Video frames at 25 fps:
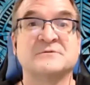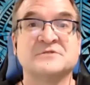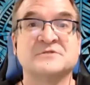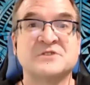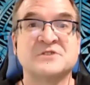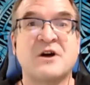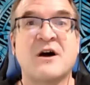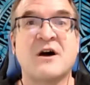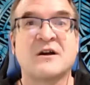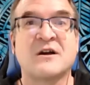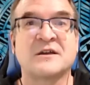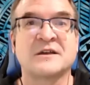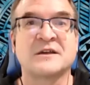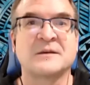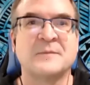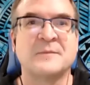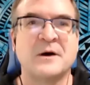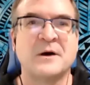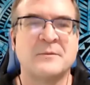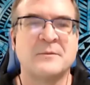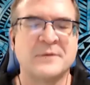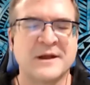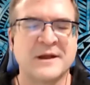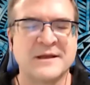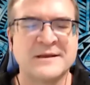was talking
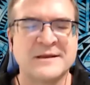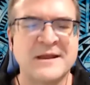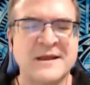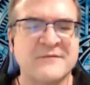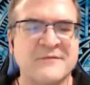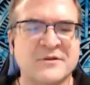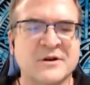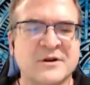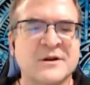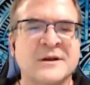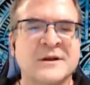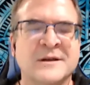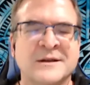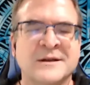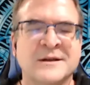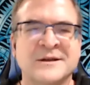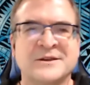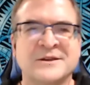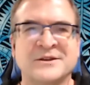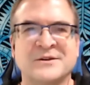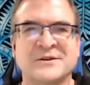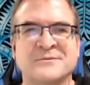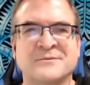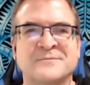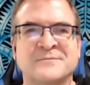about, but I'd never,
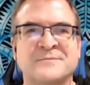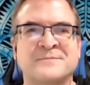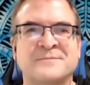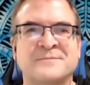you know,